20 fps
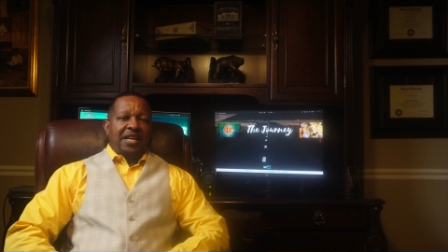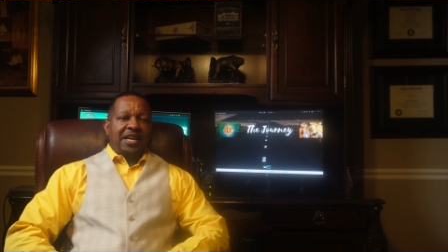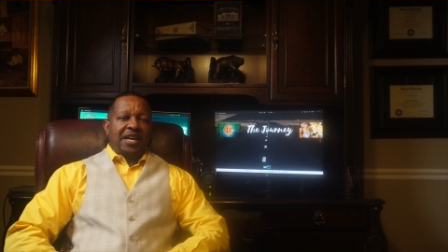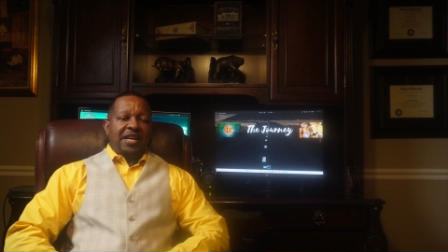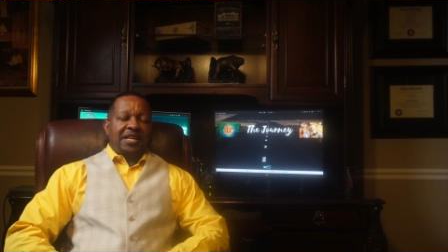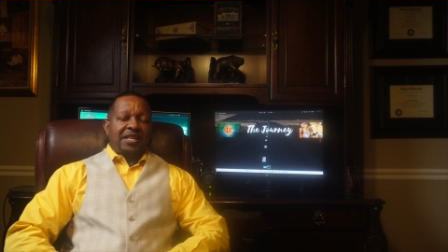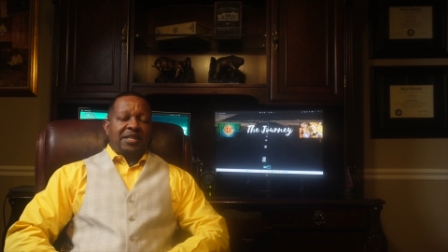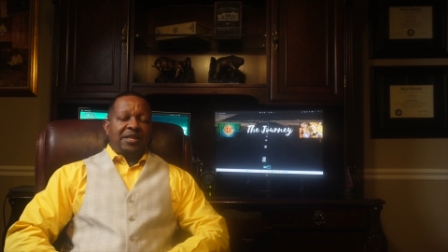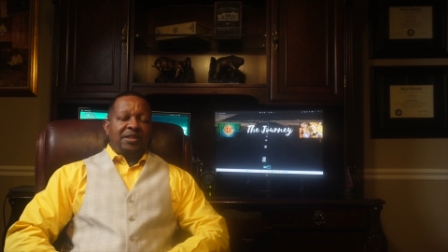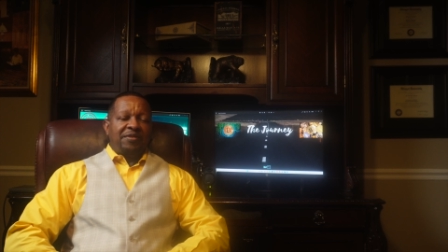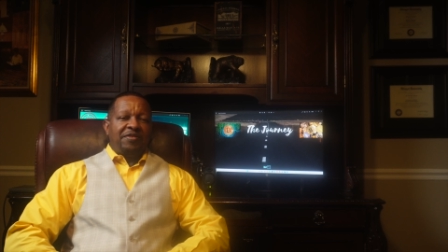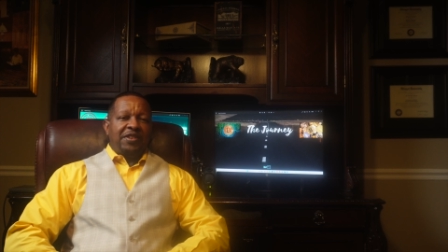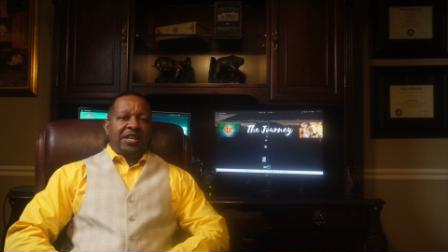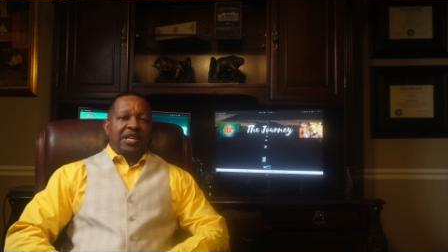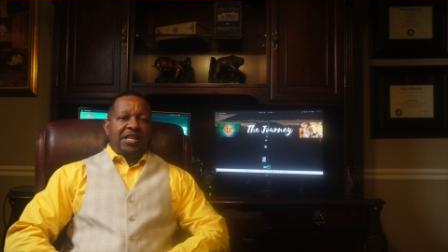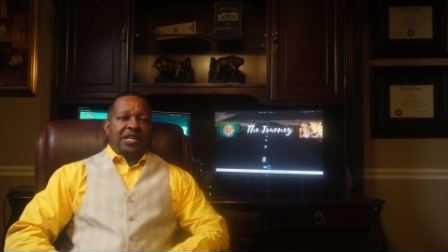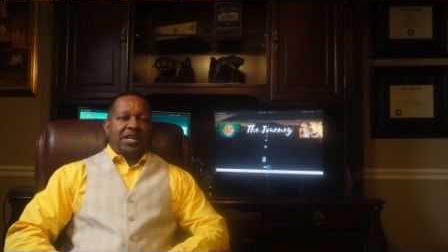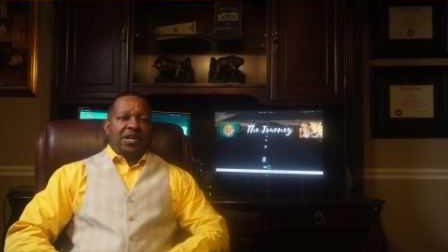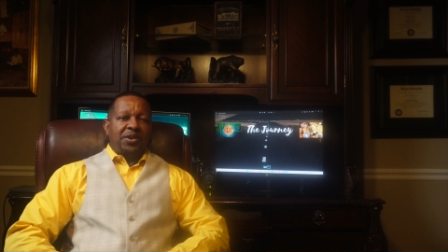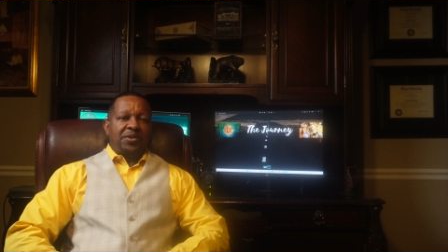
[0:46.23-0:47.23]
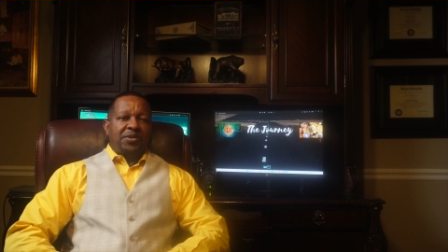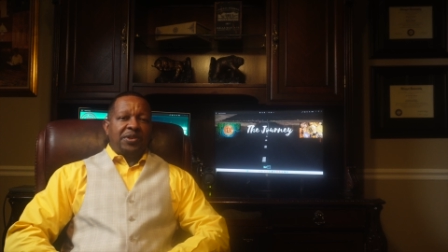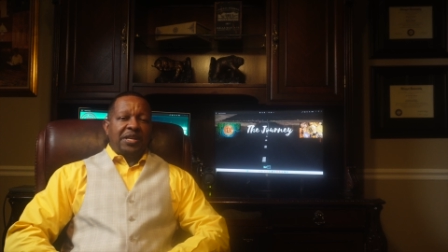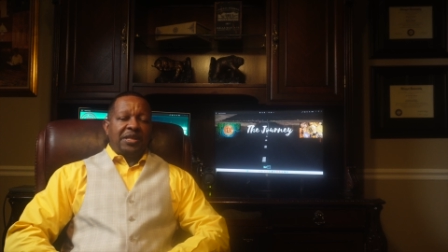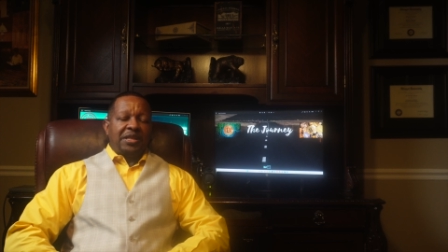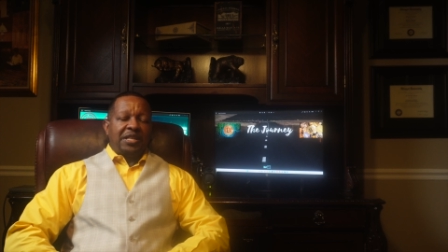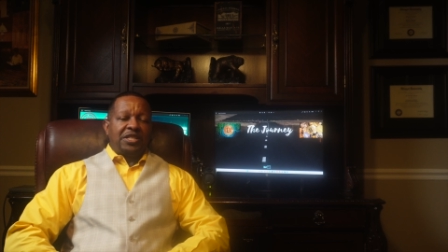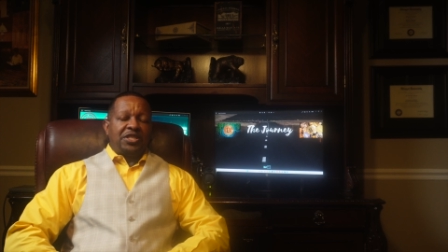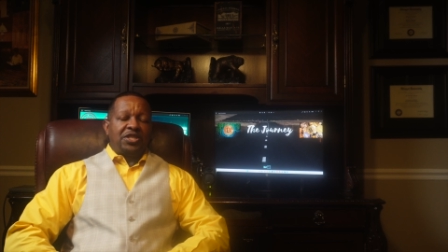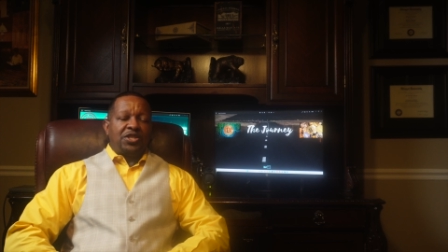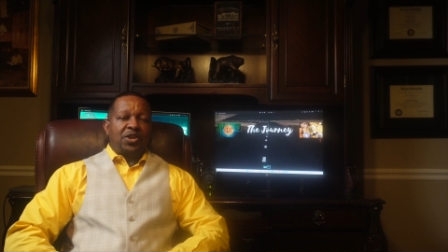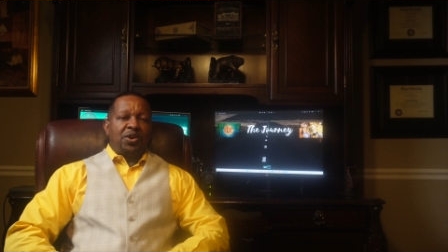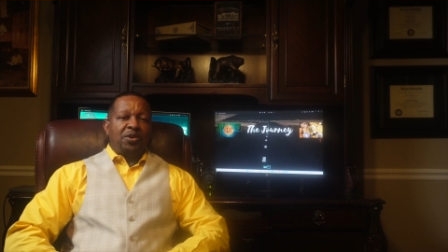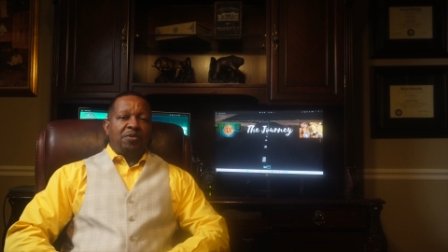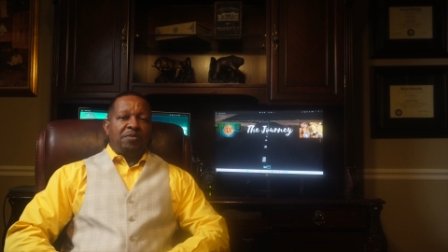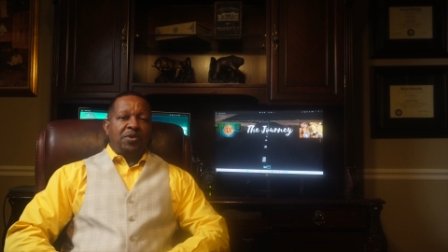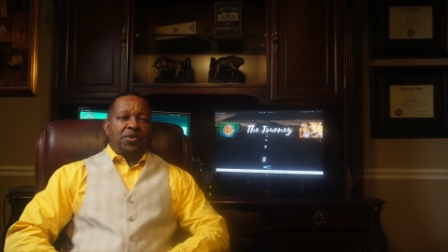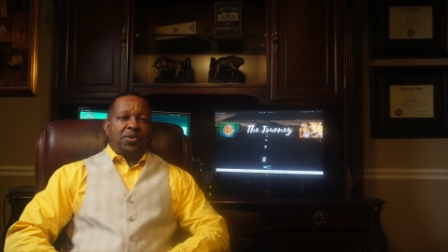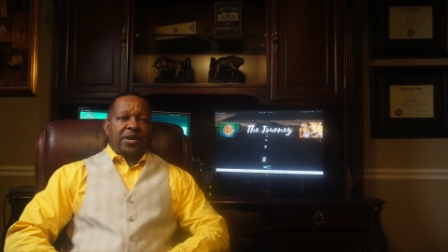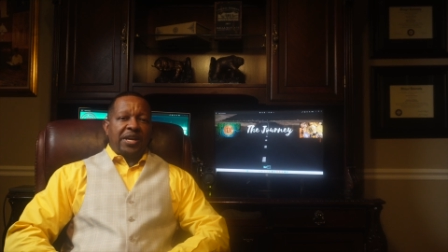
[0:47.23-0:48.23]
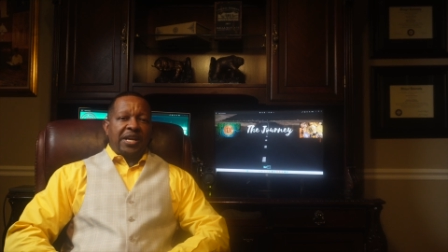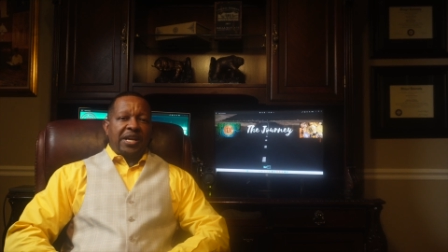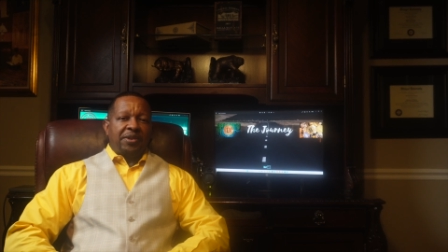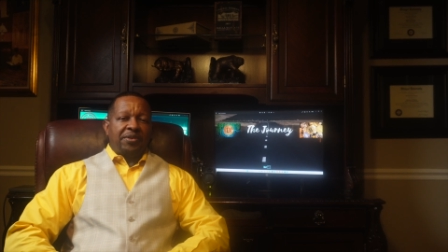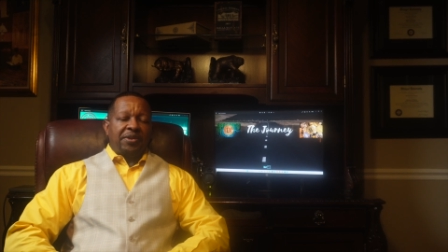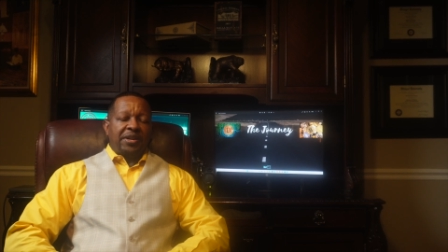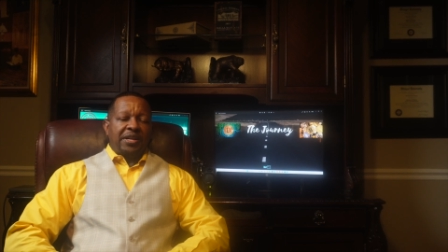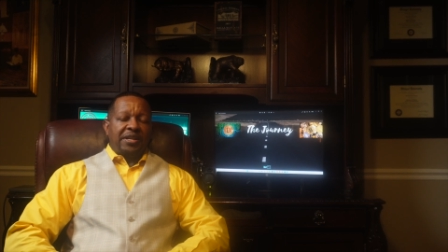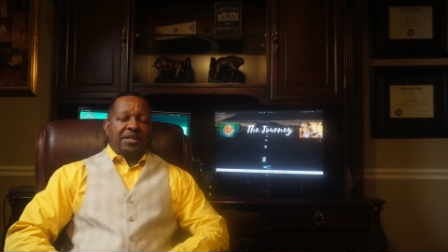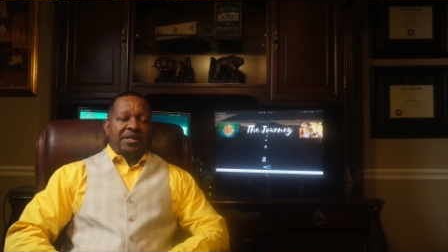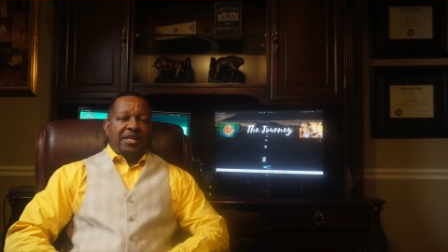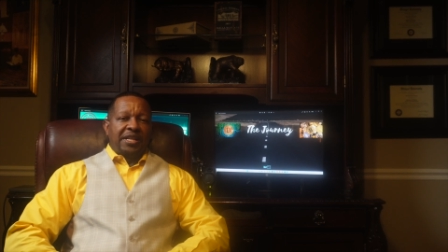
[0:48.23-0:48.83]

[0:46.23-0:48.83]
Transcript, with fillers: under the video in the Show More area.